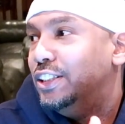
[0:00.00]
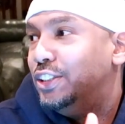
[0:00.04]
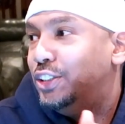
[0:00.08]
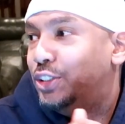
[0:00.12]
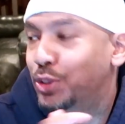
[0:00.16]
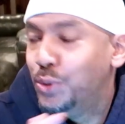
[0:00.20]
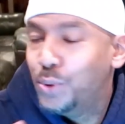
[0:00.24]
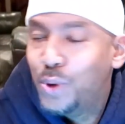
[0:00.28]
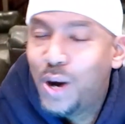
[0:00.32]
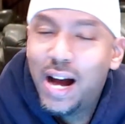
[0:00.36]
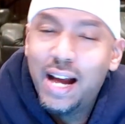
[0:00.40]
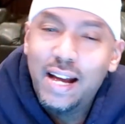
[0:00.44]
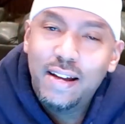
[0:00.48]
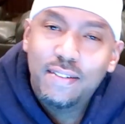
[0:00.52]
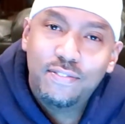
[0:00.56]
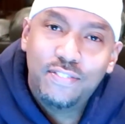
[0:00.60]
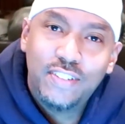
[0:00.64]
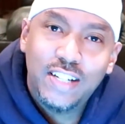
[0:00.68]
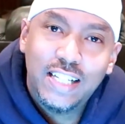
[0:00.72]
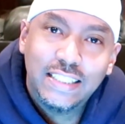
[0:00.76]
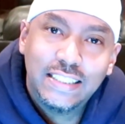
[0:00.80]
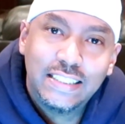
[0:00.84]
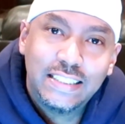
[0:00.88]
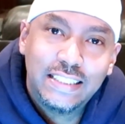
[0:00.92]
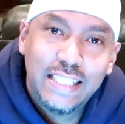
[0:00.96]
do I
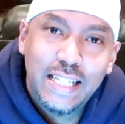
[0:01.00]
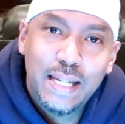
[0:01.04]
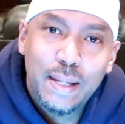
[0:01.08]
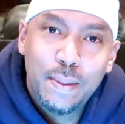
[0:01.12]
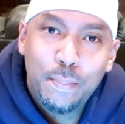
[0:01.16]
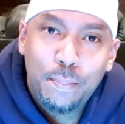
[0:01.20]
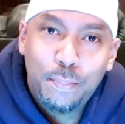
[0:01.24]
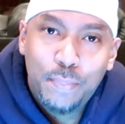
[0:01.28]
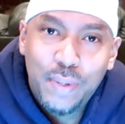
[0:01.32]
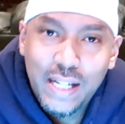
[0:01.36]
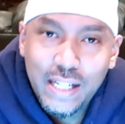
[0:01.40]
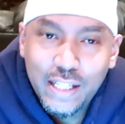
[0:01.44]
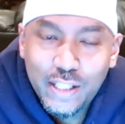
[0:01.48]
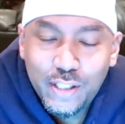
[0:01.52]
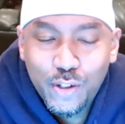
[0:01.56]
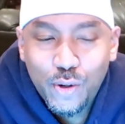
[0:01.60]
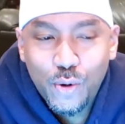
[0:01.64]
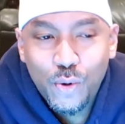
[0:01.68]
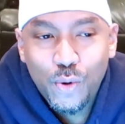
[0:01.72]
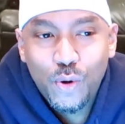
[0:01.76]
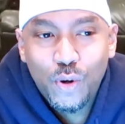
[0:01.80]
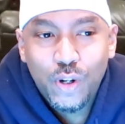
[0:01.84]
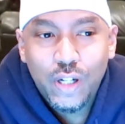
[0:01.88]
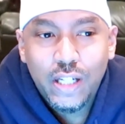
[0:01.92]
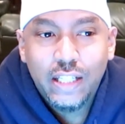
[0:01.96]
invest in
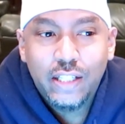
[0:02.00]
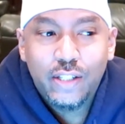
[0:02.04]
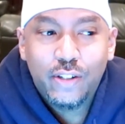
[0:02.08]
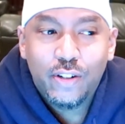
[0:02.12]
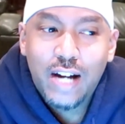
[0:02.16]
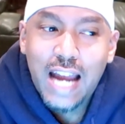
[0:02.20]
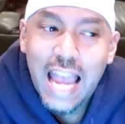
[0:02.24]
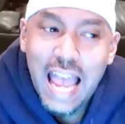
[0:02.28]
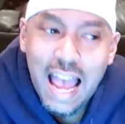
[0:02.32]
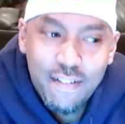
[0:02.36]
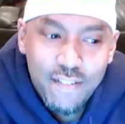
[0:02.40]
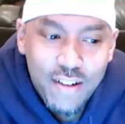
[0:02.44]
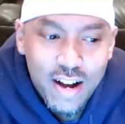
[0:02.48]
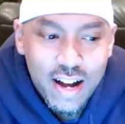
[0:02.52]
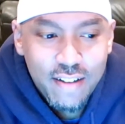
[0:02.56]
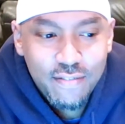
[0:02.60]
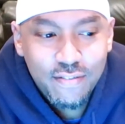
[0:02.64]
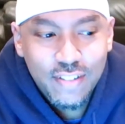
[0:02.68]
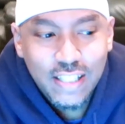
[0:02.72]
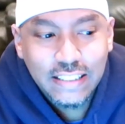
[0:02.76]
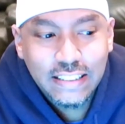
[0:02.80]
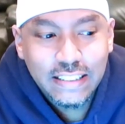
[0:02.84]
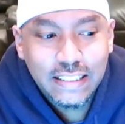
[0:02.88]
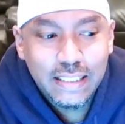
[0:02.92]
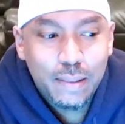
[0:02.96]
Bitcoin, or have I
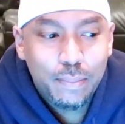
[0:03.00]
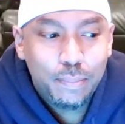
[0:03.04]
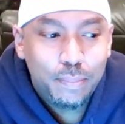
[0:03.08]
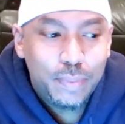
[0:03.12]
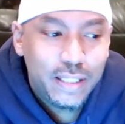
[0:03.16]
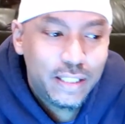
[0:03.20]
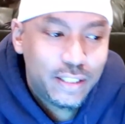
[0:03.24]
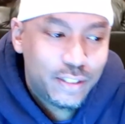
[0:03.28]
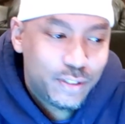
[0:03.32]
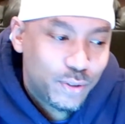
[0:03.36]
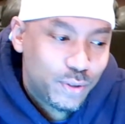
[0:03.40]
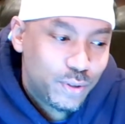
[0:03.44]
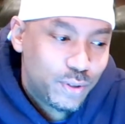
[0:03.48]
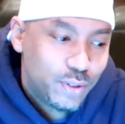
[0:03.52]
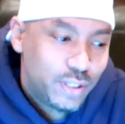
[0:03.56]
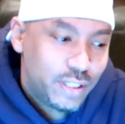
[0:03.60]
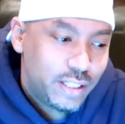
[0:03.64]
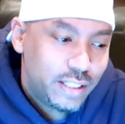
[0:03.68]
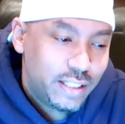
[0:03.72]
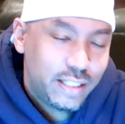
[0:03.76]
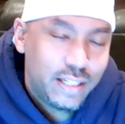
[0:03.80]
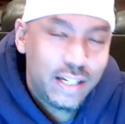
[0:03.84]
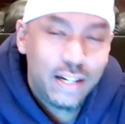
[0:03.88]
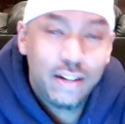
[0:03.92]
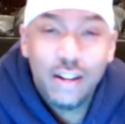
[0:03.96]
invested in
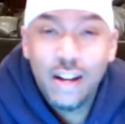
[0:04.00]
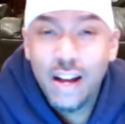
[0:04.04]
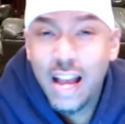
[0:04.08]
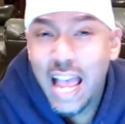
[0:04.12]
Bitcoin?